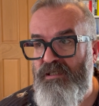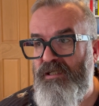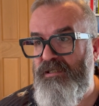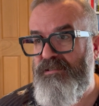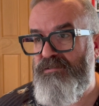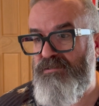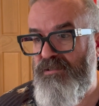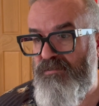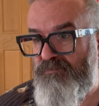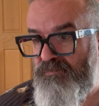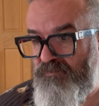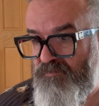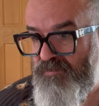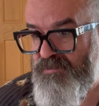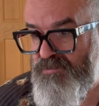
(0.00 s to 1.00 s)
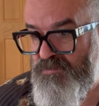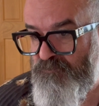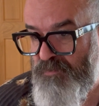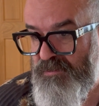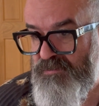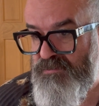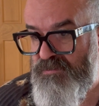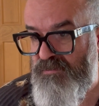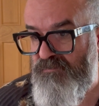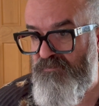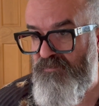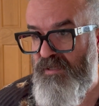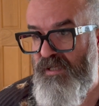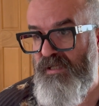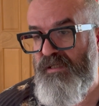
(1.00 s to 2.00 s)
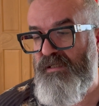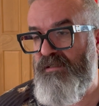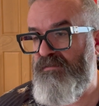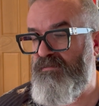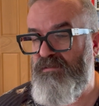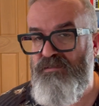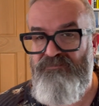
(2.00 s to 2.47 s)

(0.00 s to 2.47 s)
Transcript: and he's going to be very expensive, and